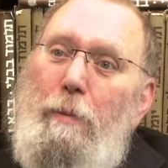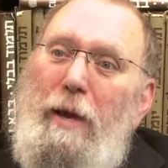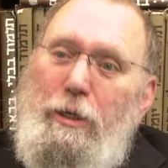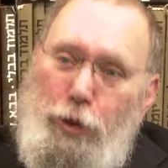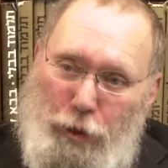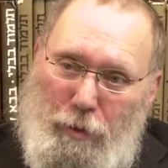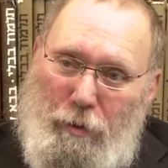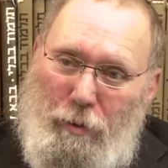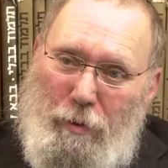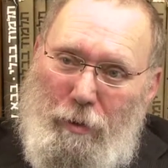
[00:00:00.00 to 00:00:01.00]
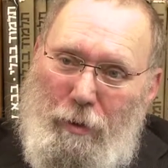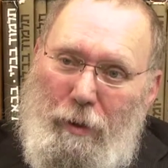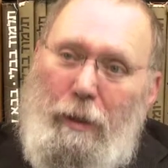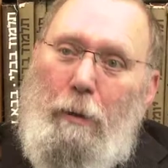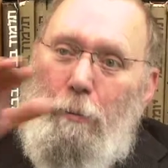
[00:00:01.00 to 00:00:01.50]
dimension.
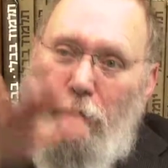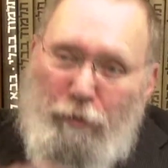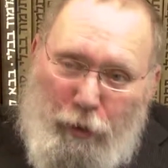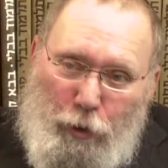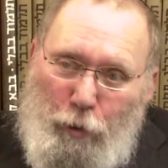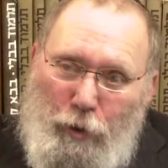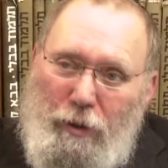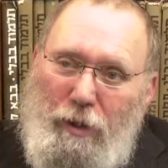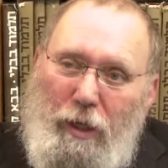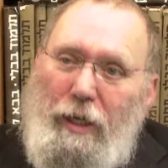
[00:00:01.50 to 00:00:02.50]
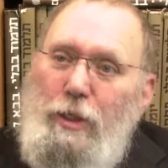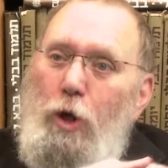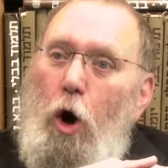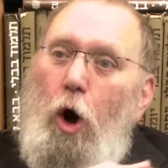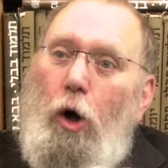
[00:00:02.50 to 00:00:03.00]
Perfect unity
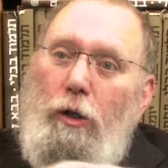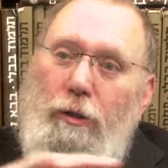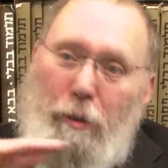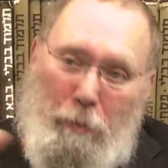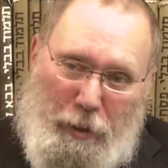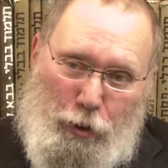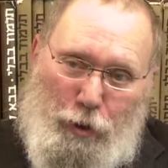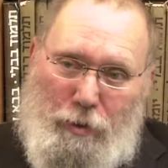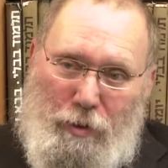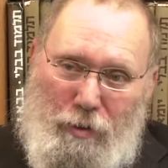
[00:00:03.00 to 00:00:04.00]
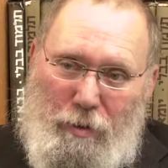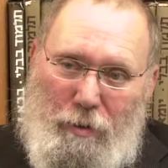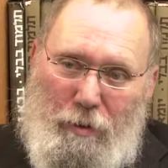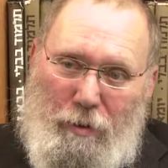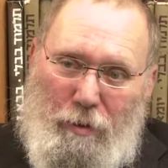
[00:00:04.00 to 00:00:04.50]
is all dimensions.
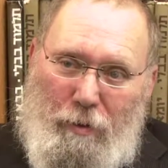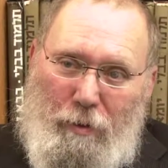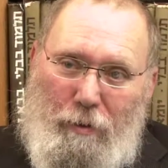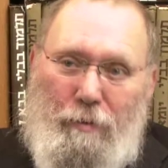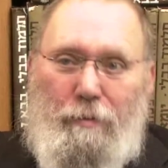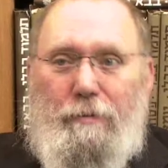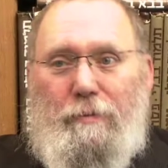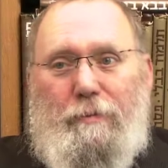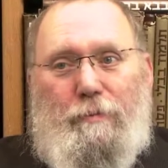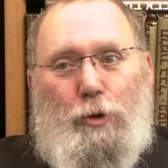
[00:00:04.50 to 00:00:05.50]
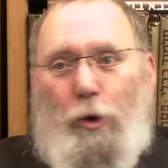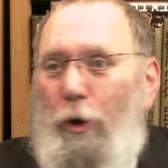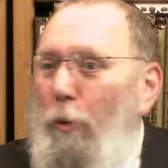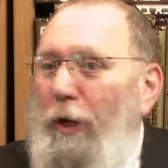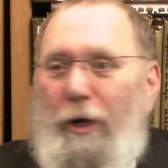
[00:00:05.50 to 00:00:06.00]
Don't
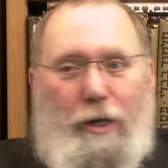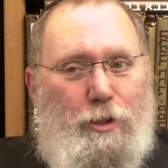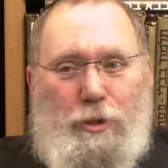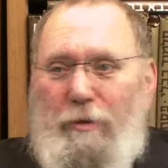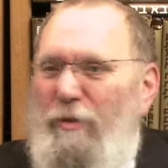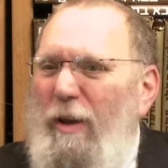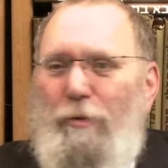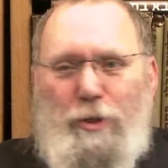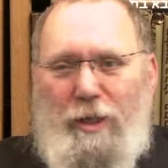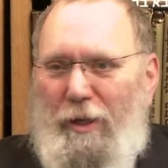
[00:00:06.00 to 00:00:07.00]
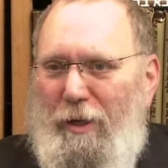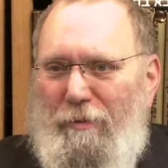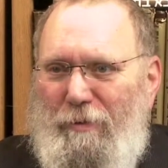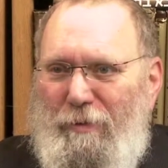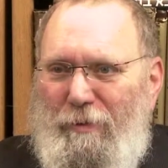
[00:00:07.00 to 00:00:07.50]
know what it is. I've never seen it.
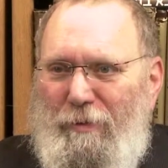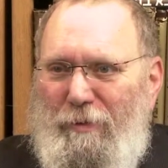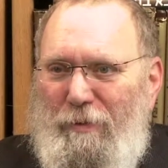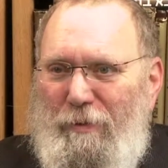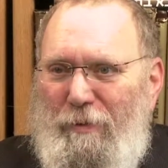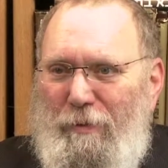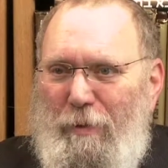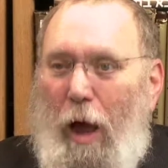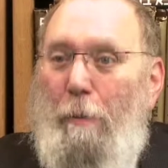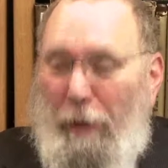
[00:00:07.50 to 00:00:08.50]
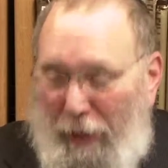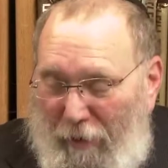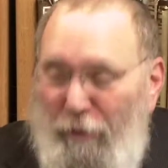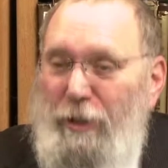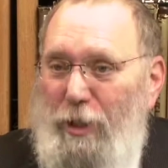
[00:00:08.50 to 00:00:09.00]
I
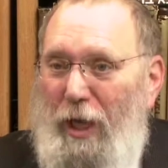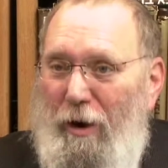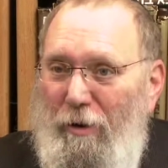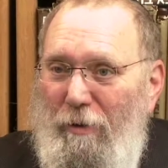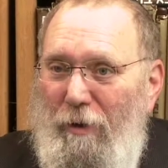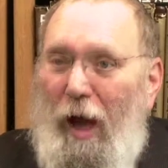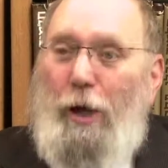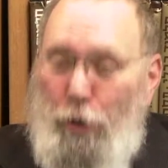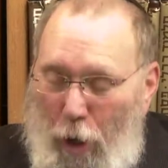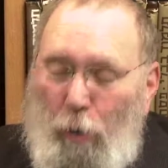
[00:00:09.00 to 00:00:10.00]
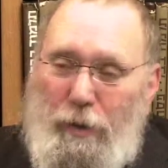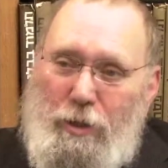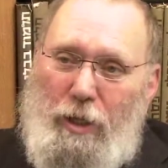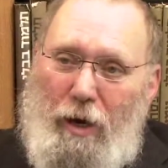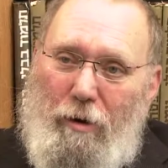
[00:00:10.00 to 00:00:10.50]
believe it's there. I know
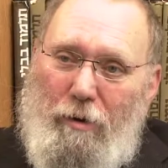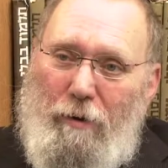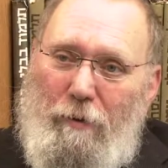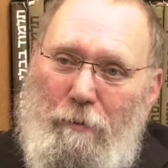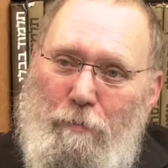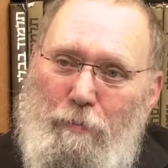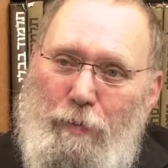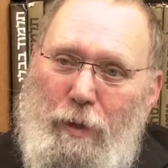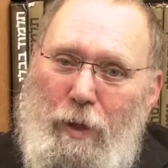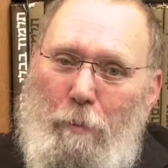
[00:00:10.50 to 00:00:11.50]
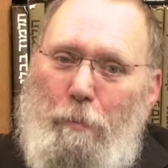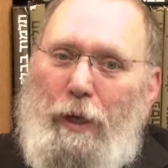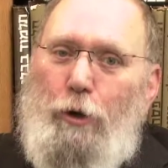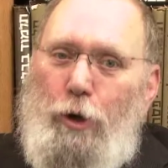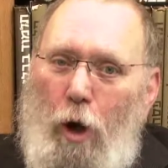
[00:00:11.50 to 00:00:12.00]
it's there.
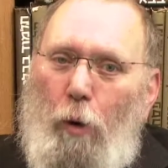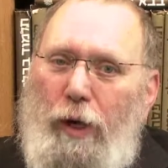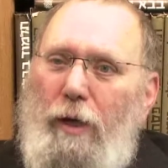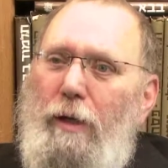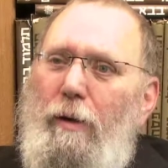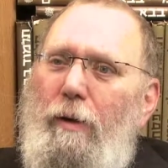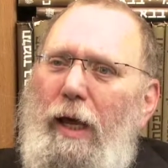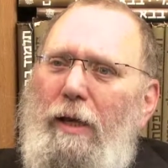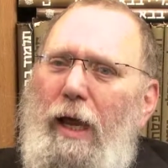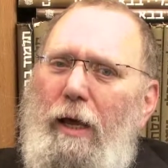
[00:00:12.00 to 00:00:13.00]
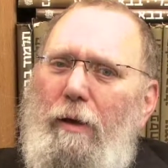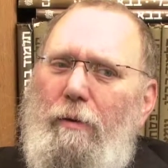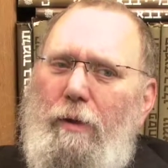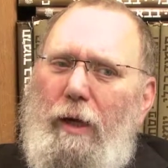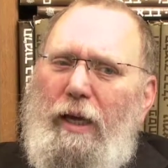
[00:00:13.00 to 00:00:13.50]
But knowing in
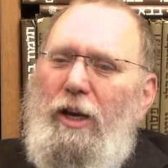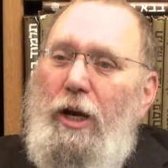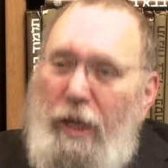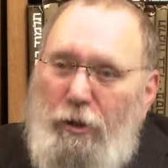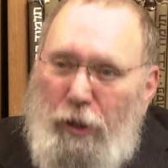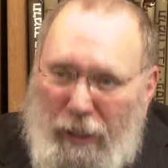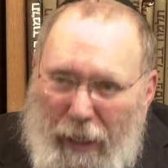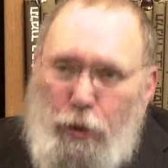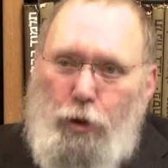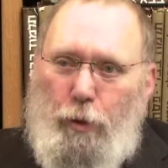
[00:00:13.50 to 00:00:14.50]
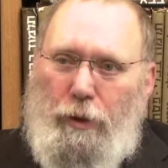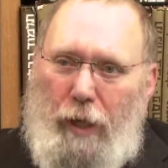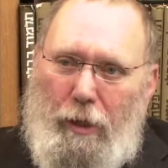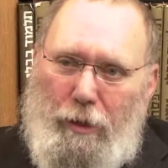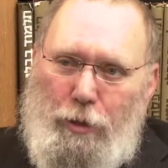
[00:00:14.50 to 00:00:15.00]
an intellectual
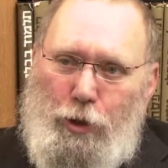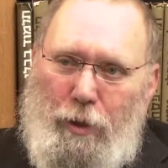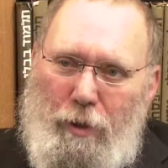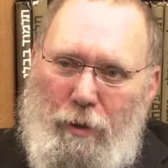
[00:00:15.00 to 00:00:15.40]
knowledge